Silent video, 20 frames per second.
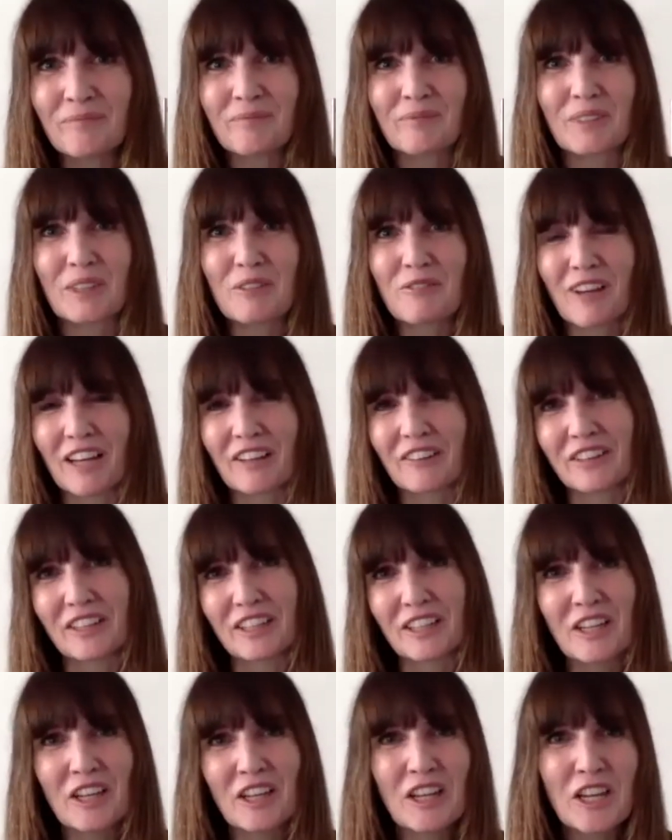We found
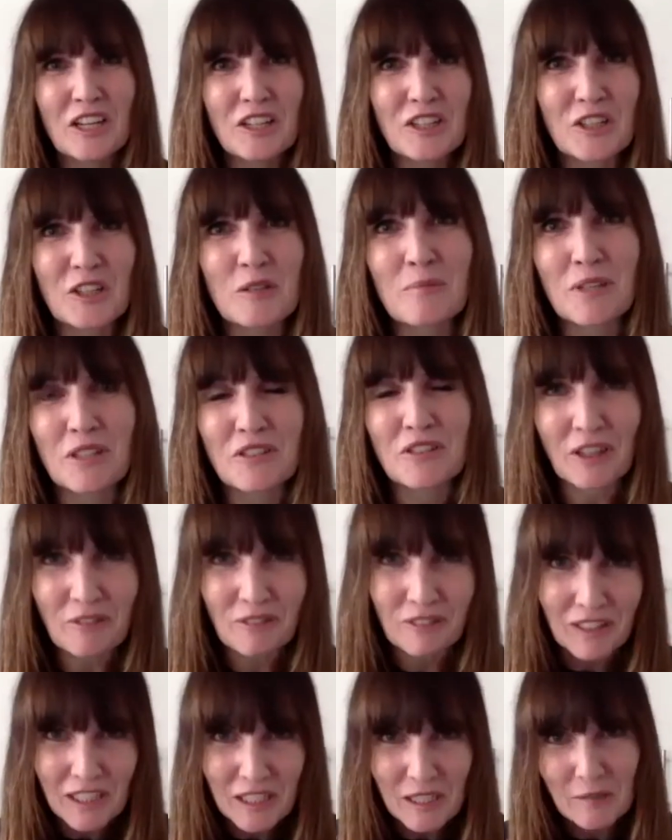that humour
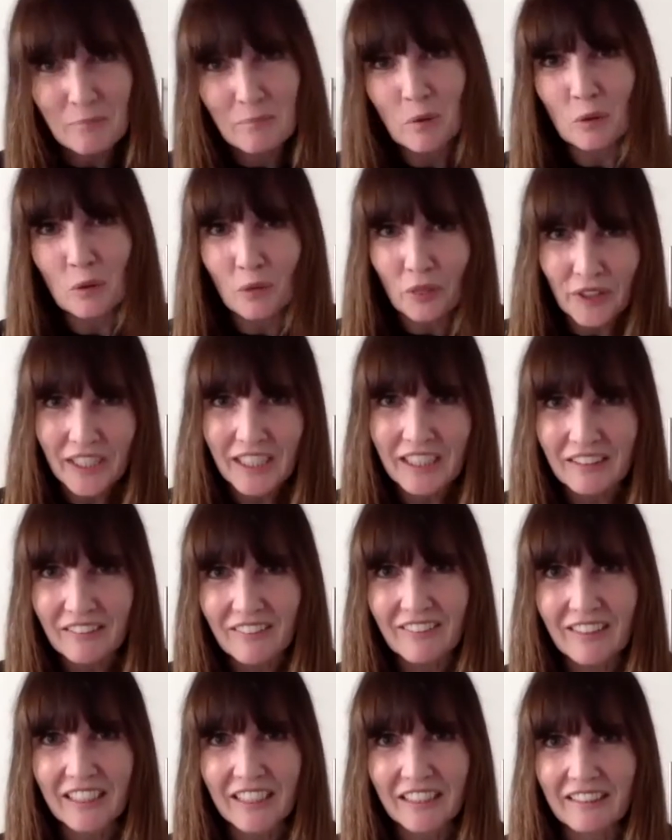definitely pulled the kids
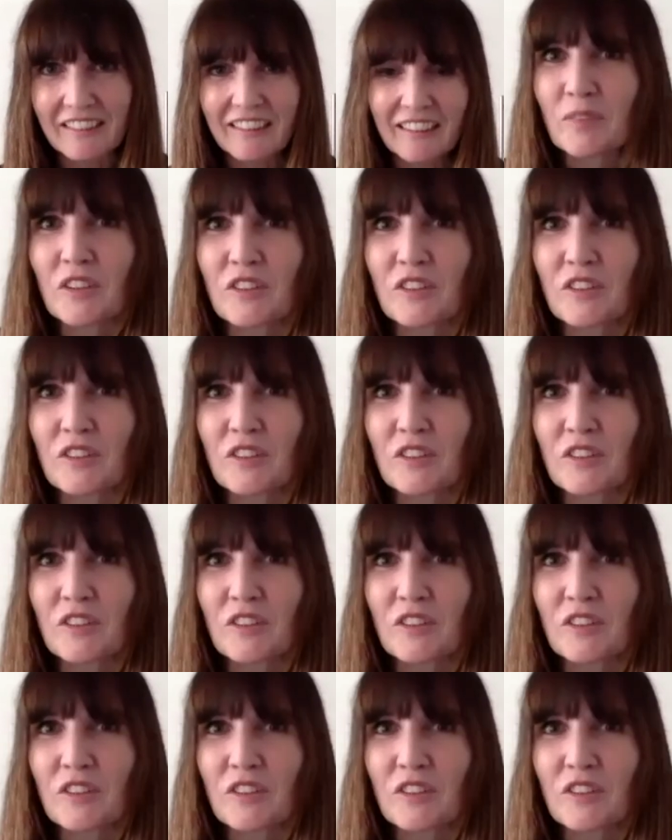in.